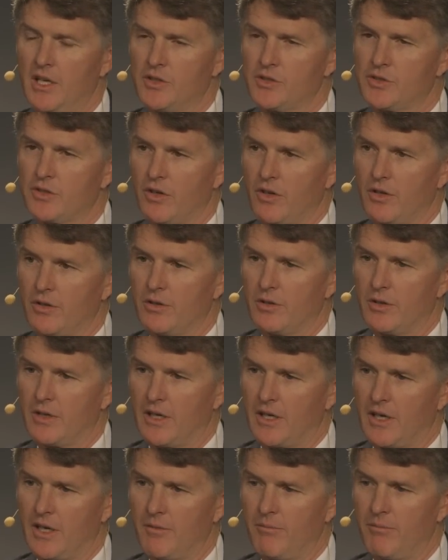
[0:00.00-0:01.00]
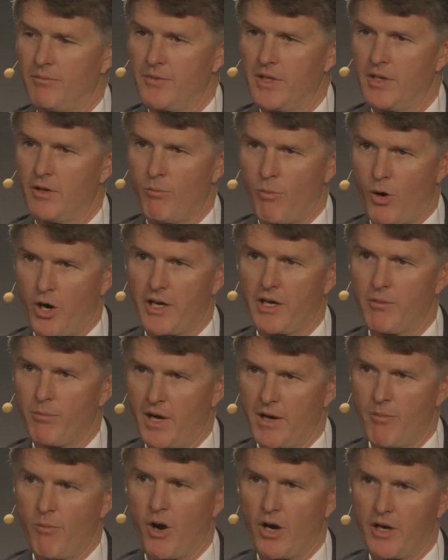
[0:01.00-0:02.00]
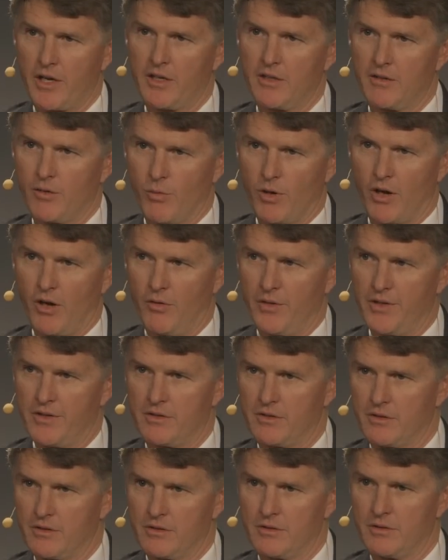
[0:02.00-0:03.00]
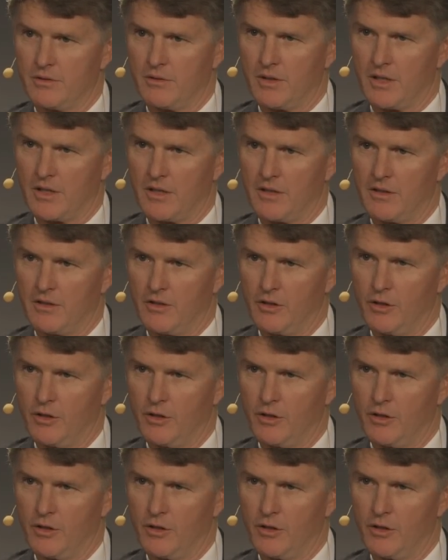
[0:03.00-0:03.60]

So um, you know, market by market, we're going to uh,